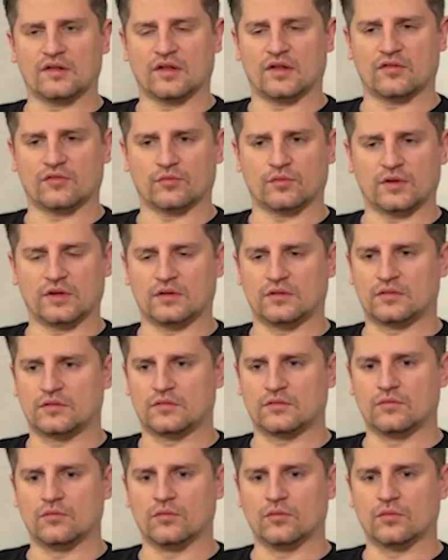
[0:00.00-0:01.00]
as we
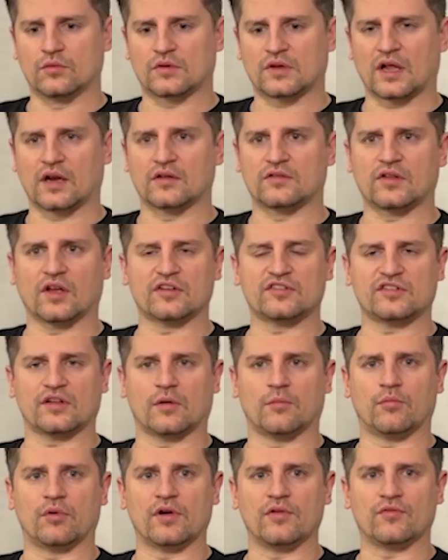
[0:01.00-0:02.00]
kind of touched
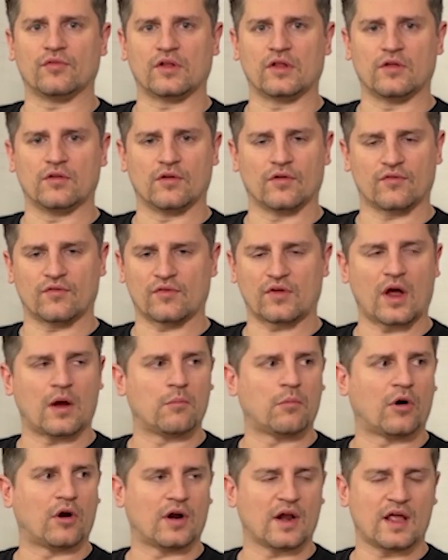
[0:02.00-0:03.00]
on briefly, they've
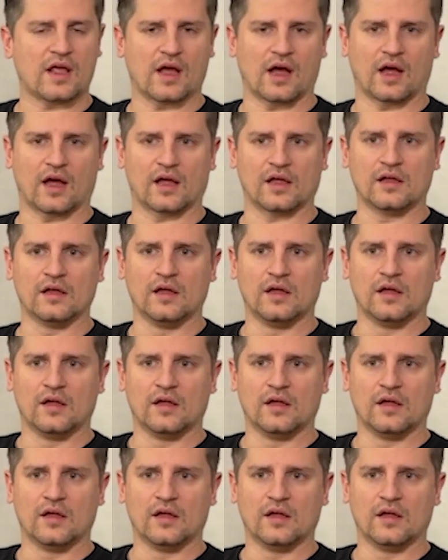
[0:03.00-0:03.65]
got BART AI.